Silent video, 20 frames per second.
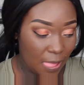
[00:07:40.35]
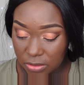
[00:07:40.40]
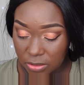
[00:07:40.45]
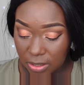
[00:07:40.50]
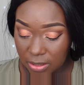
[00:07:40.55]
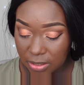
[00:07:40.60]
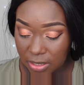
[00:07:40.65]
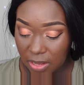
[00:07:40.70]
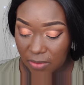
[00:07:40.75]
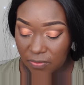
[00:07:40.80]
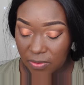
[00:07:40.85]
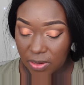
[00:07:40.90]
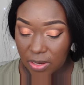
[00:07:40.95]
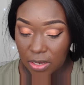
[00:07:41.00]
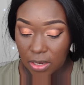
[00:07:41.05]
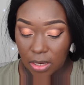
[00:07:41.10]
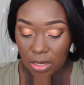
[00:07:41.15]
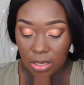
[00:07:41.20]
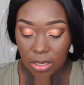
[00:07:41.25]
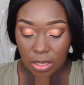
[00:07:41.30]
So I definitely
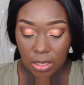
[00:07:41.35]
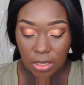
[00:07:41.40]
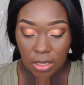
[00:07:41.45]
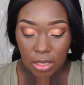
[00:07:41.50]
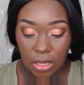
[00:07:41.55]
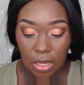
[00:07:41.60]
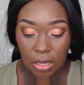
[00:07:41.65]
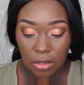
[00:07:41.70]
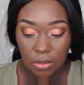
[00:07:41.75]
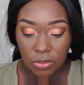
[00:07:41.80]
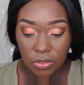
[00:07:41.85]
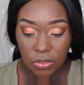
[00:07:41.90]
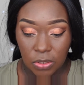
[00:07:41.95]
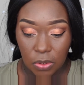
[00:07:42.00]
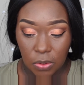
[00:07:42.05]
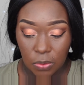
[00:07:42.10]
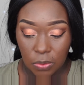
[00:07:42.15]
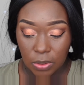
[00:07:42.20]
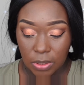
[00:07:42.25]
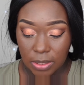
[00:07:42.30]
need a good yellow
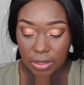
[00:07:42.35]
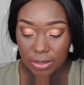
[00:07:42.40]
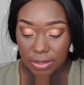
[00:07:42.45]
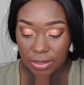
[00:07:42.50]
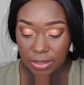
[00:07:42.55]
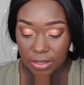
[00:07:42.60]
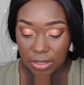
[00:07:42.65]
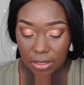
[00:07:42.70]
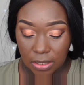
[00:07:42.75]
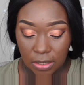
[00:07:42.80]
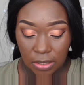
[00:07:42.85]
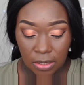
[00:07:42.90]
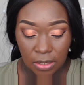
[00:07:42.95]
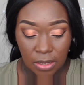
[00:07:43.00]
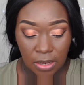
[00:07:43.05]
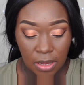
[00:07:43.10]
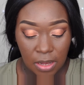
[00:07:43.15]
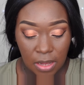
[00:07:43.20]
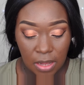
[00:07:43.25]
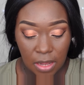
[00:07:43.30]
tone concealer.